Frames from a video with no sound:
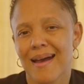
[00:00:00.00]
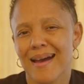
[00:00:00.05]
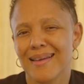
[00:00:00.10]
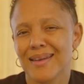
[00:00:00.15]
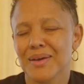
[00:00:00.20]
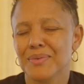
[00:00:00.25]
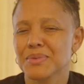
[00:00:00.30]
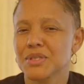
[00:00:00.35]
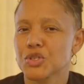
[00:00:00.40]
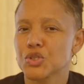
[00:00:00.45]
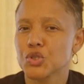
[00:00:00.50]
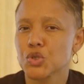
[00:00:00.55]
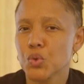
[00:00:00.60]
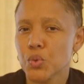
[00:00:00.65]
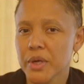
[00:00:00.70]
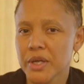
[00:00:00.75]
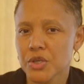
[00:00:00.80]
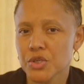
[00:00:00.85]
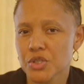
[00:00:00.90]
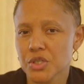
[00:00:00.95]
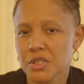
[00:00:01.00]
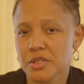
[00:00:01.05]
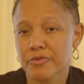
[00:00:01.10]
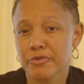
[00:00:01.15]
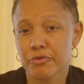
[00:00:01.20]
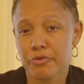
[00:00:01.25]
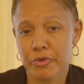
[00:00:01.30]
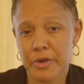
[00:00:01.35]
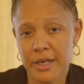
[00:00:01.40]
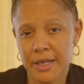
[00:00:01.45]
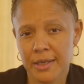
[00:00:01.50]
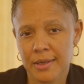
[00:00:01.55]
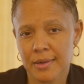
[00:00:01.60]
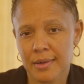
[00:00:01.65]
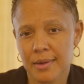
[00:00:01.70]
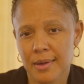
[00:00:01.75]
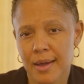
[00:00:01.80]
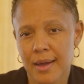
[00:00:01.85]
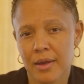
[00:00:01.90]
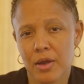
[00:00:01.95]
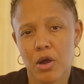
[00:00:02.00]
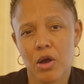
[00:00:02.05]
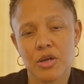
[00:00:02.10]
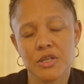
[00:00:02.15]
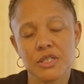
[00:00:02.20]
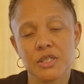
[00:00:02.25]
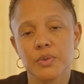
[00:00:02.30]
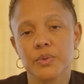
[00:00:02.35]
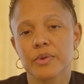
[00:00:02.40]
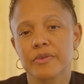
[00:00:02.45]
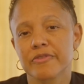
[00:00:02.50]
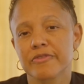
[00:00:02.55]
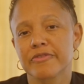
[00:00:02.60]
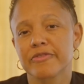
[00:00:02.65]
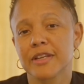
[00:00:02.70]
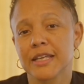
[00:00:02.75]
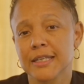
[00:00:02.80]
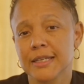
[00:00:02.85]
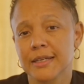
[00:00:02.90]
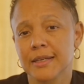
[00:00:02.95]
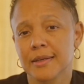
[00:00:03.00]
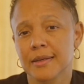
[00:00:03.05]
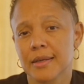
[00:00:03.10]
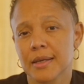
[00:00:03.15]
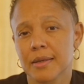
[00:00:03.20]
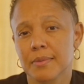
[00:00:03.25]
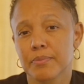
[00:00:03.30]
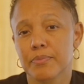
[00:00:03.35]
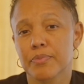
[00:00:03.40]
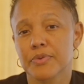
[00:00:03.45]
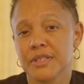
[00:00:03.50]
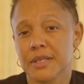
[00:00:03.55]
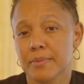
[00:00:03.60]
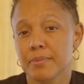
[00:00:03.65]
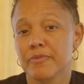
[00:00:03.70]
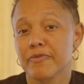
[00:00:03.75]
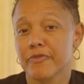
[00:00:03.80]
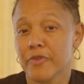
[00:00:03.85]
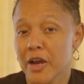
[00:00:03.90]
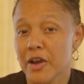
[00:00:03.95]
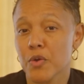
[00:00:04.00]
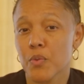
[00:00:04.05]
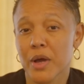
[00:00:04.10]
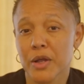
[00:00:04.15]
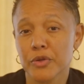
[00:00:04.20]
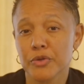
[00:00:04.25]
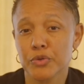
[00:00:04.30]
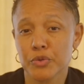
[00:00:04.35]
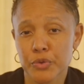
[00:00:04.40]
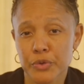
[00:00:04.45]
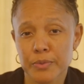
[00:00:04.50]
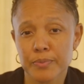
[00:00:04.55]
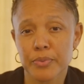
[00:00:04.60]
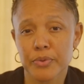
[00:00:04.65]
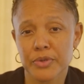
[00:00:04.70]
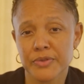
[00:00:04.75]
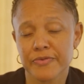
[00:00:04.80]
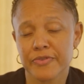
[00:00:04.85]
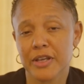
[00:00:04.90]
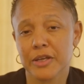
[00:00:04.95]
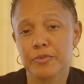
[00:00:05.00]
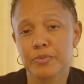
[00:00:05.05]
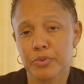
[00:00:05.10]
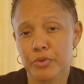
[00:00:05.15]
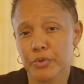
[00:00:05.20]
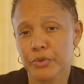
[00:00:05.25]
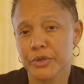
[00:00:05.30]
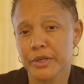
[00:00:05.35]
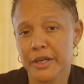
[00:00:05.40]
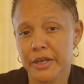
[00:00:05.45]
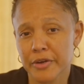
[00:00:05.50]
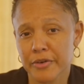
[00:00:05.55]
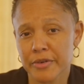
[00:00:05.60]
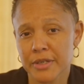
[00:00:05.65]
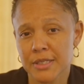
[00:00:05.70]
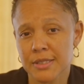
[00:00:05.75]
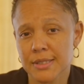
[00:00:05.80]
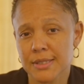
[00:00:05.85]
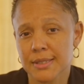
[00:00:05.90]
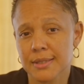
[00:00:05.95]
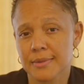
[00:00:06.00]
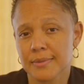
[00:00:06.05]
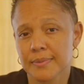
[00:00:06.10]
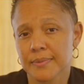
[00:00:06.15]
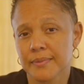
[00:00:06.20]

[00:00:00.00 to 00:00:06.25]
and up to 2 inches of rain and consequent flooding in some very well-known flood-prone areas.